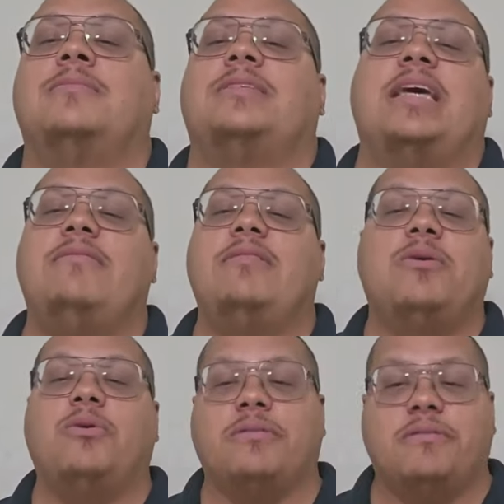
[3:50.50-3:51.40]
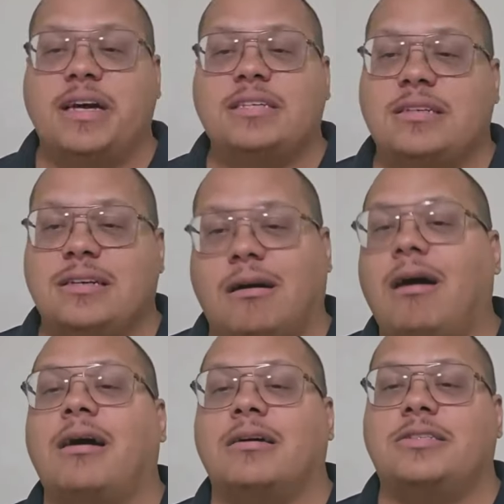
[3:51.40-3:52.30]
saving or investing
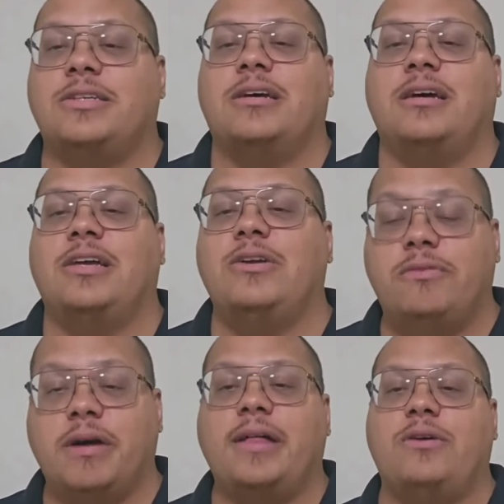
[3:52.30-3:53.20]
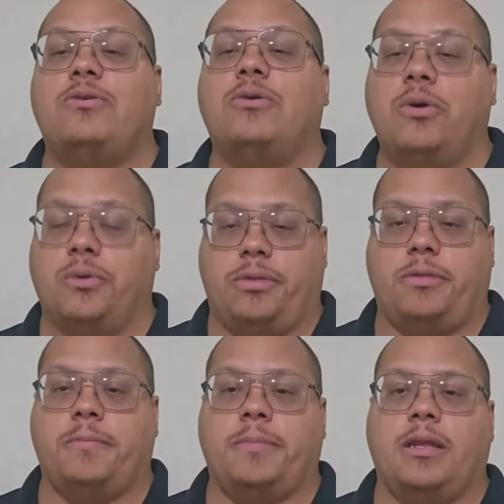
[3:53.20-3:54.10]
costs, you value
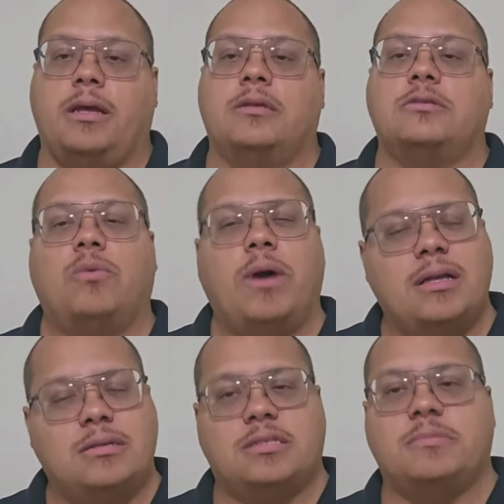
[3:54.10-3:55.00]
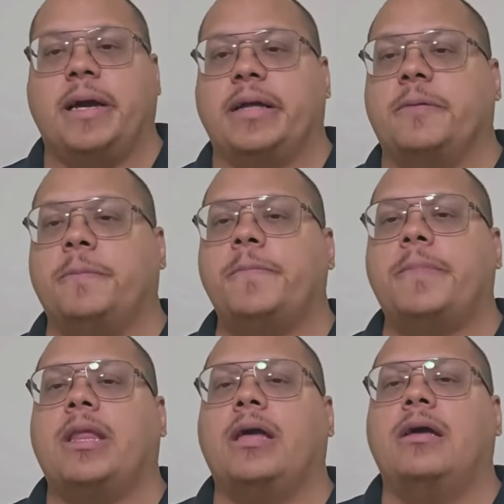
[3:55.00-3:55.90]
growth. So why does this matter?
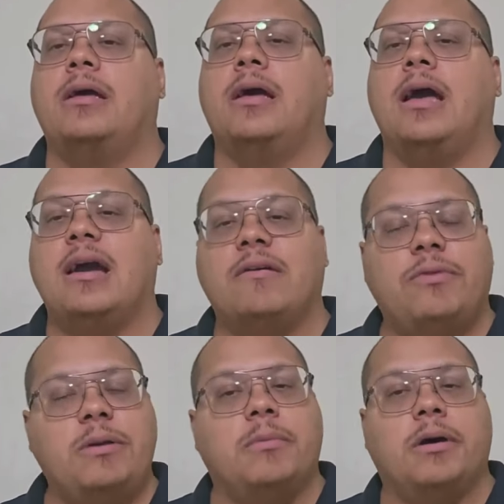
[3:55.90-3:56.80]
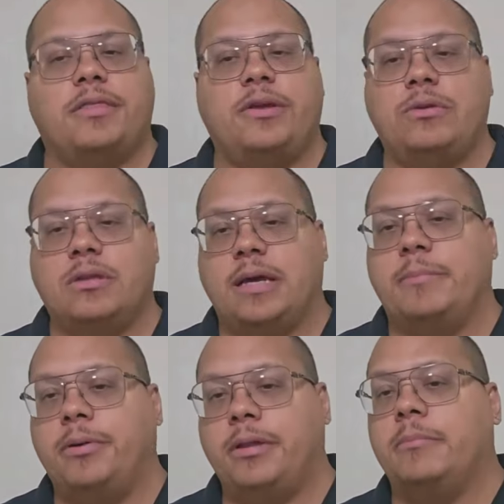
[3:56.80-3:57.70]
Every month you
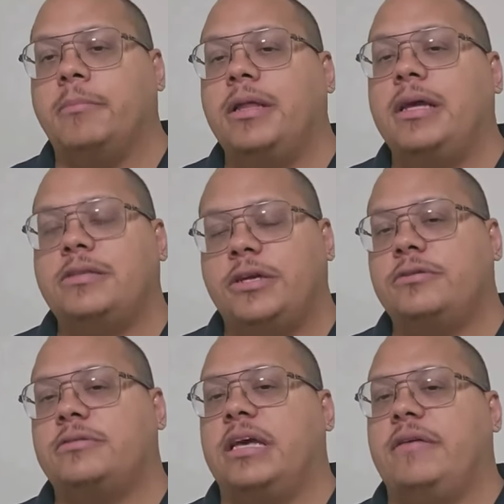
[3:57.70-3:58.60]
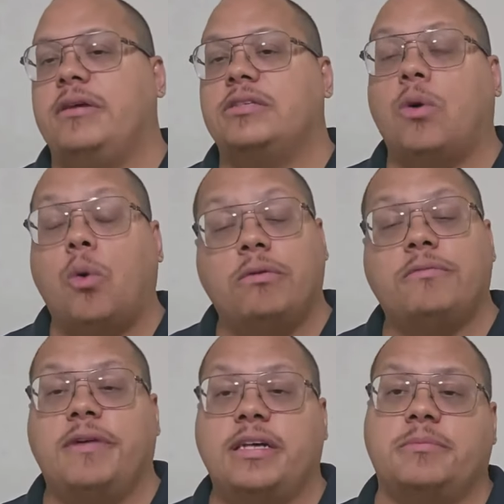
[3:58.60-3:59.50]
delay putting money into your savings or
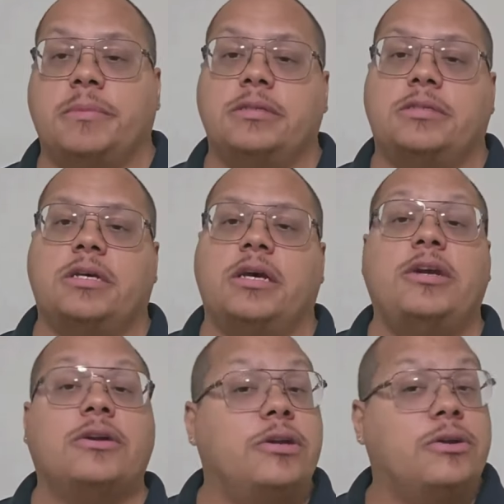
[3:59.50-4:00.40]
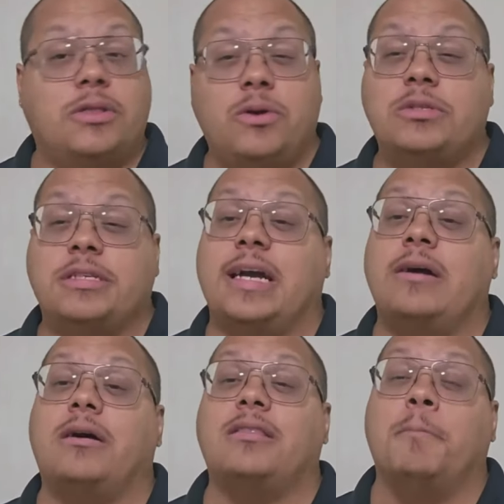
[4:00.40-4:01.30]
investments, you're, you're losing
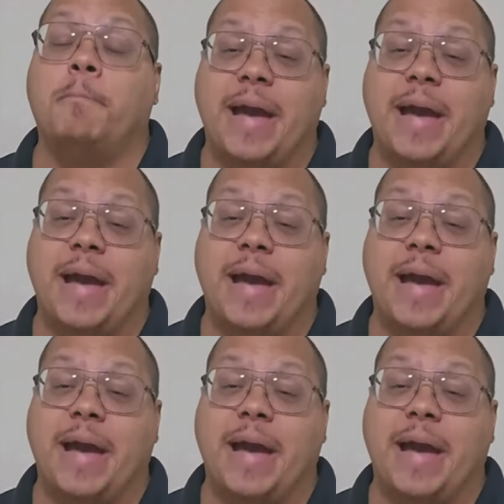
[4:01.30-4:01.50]
out on the